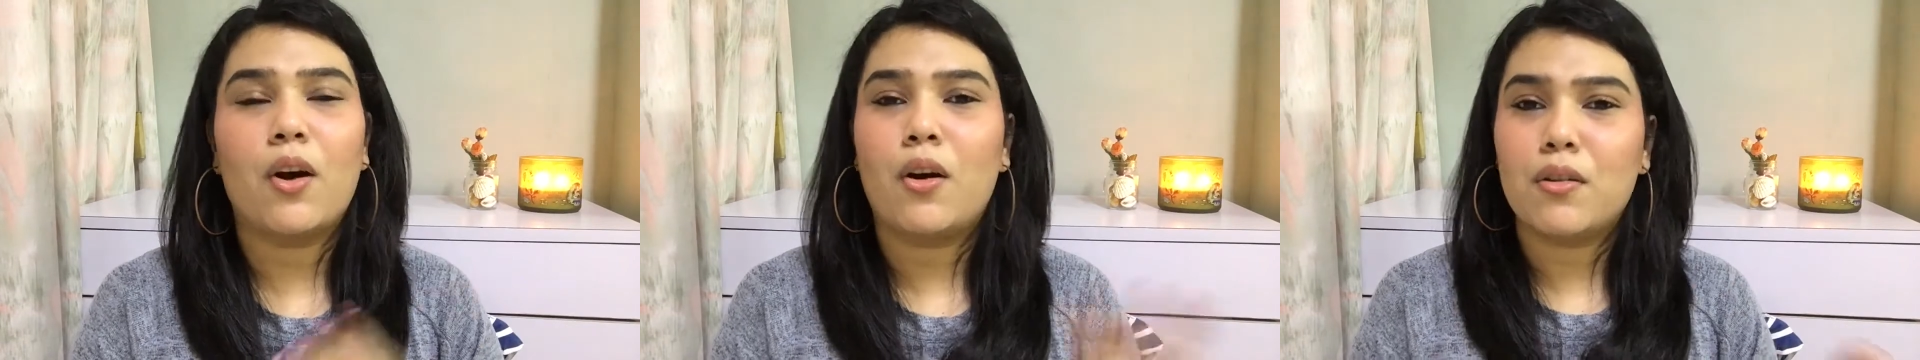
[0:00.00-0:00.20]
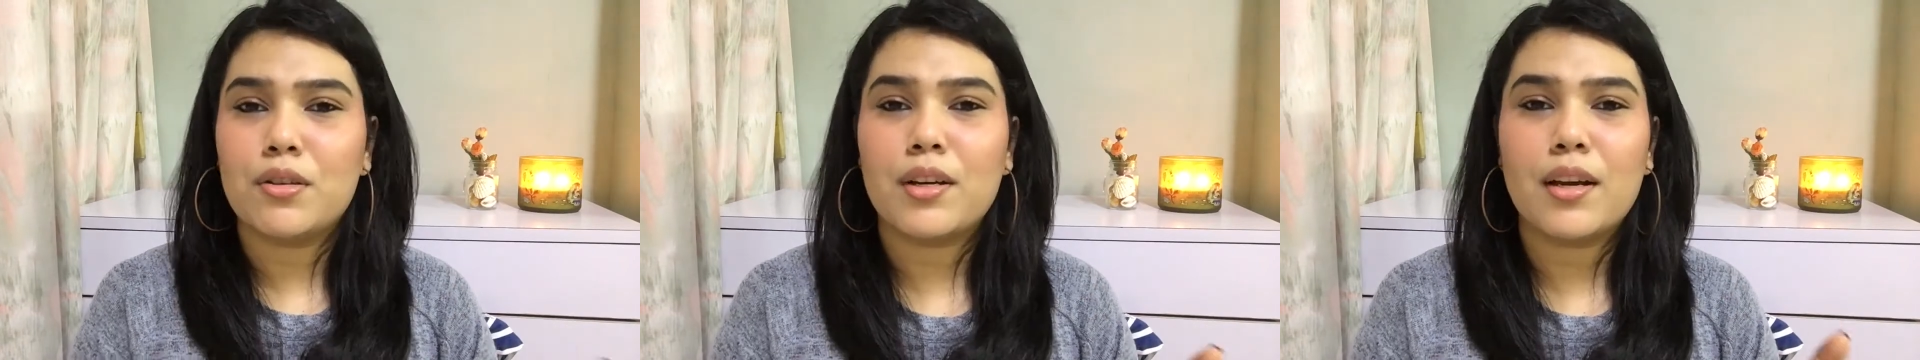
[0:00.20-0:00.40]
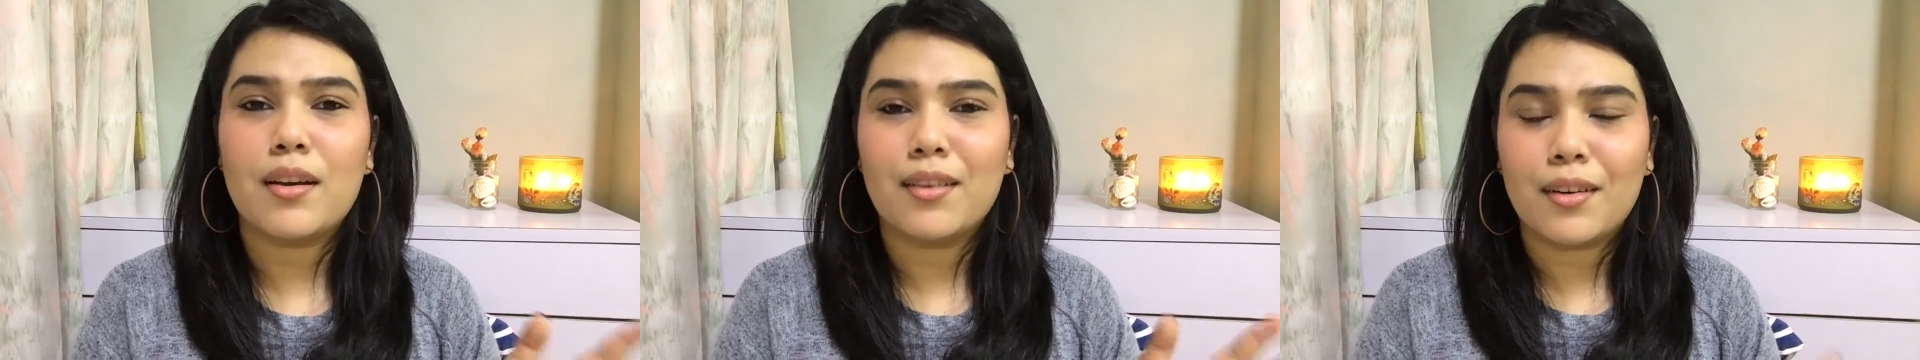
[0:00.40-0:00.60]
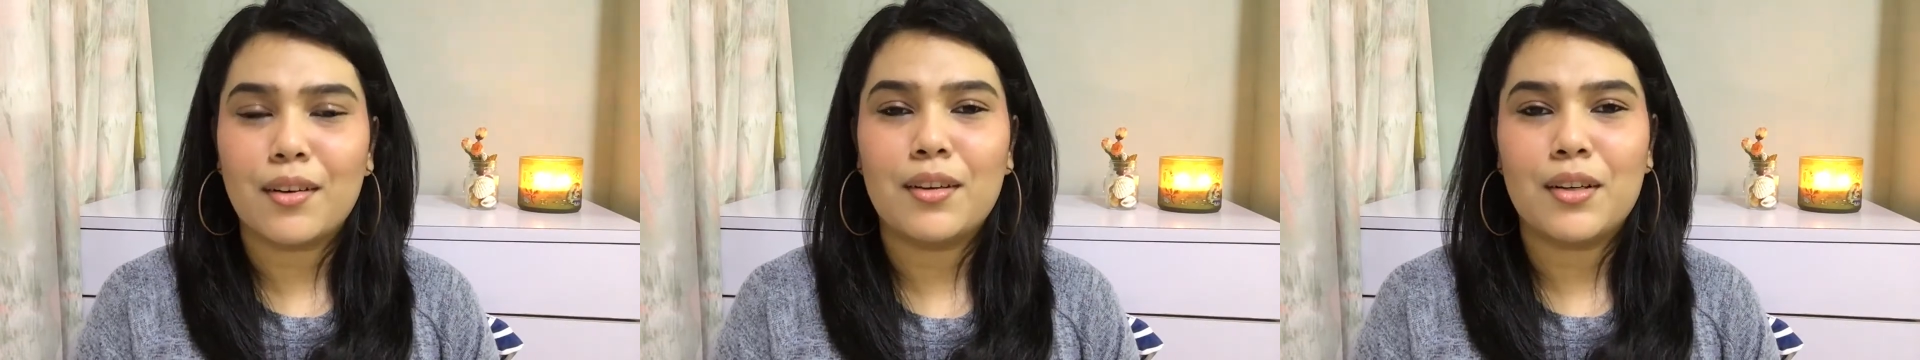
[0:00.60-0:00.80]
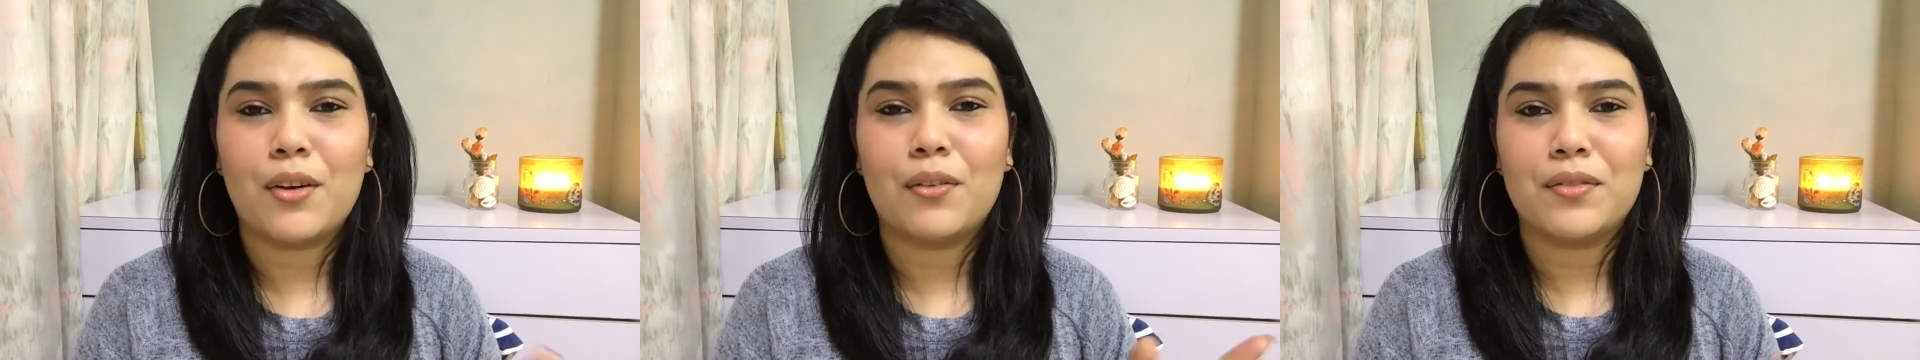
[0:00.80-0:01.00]
already
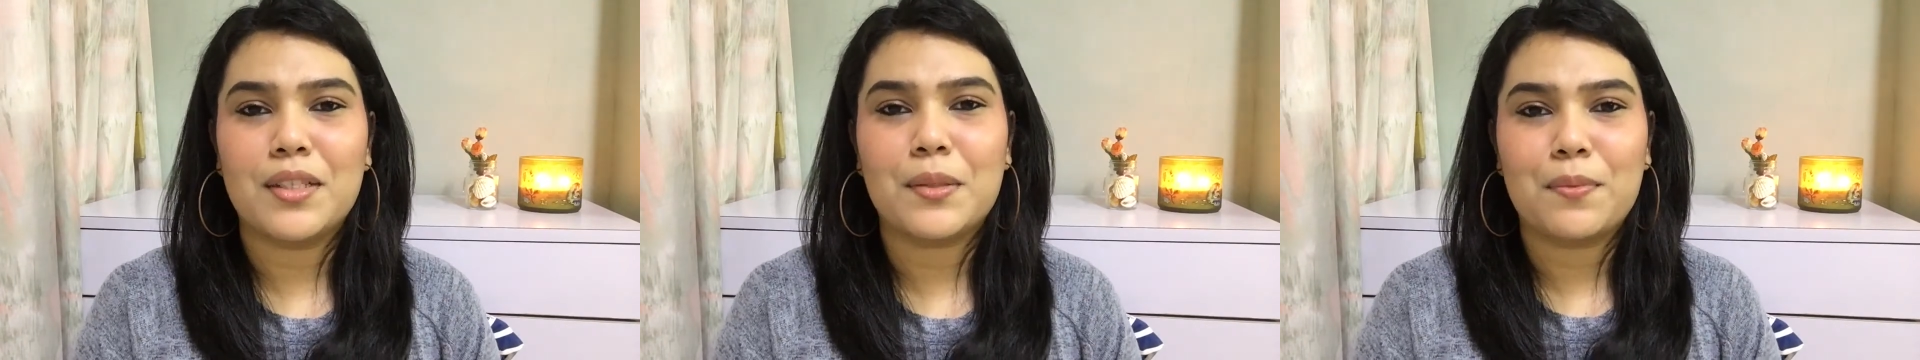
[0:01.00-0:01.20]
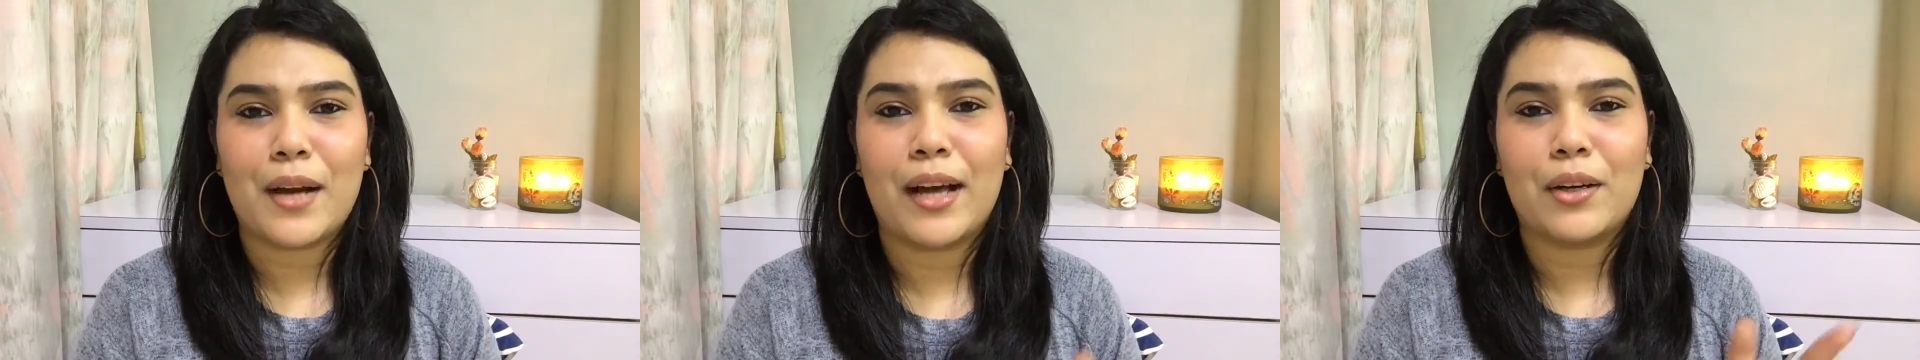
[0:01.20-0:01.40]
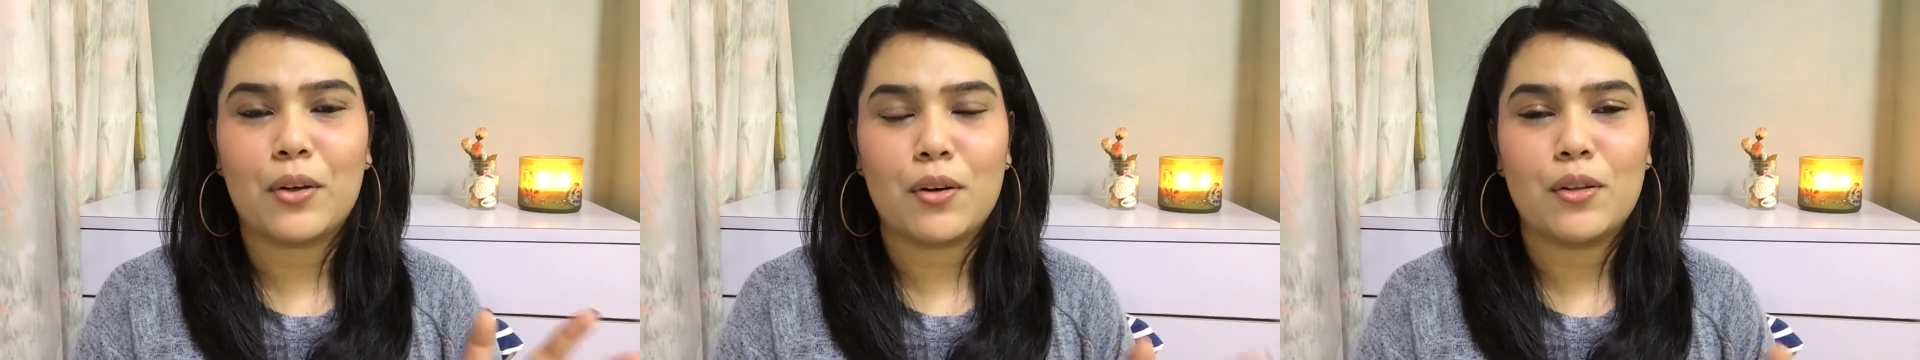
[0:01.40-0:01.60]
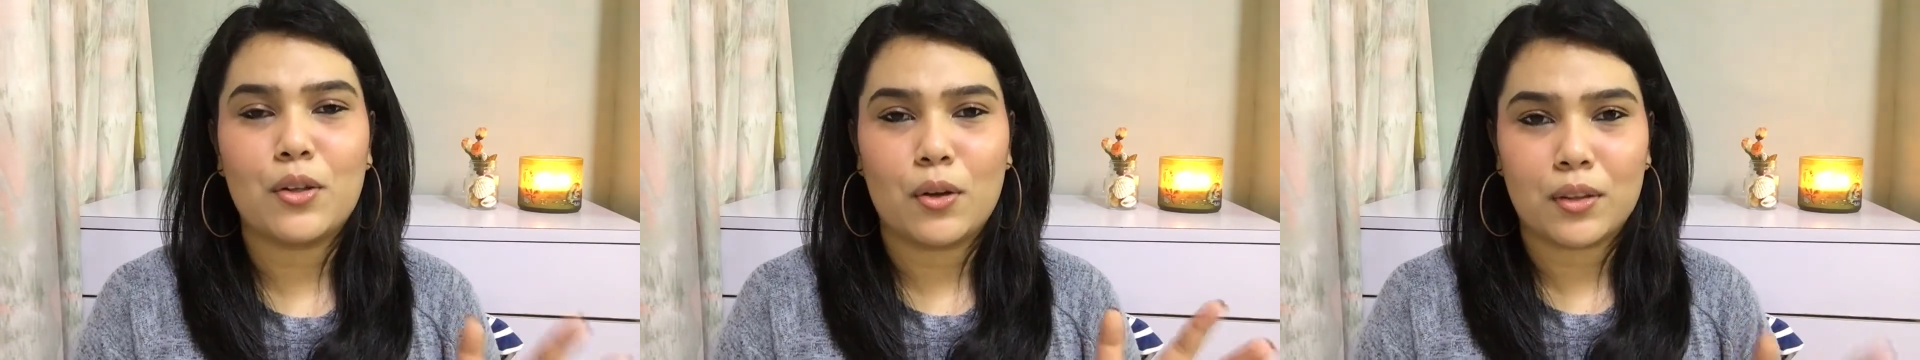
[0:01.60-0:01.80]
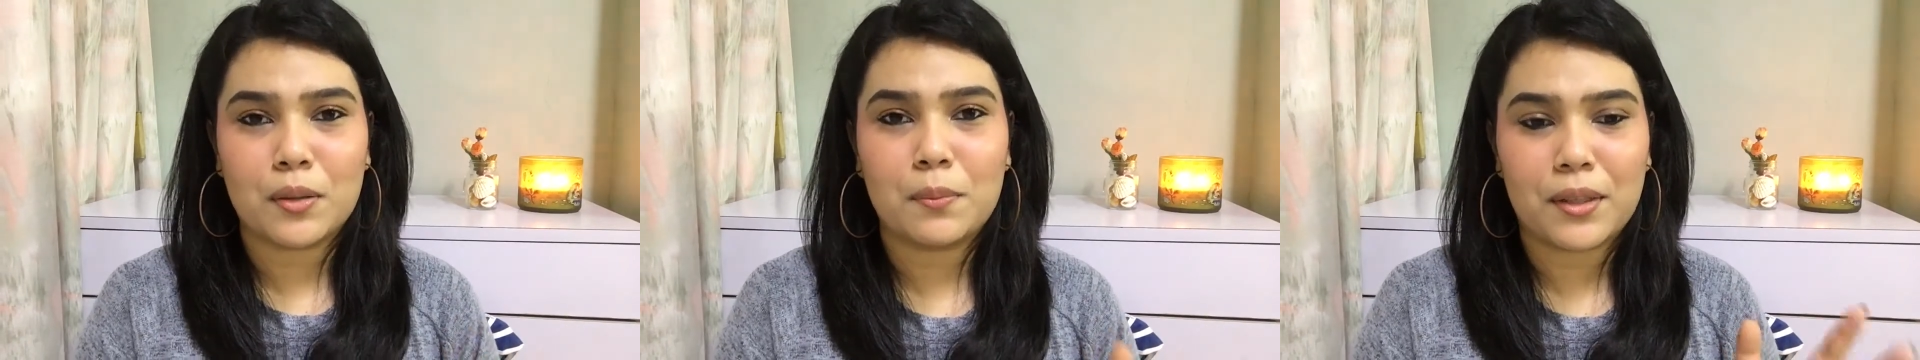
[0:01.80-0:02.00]
heard of this brand called Dr.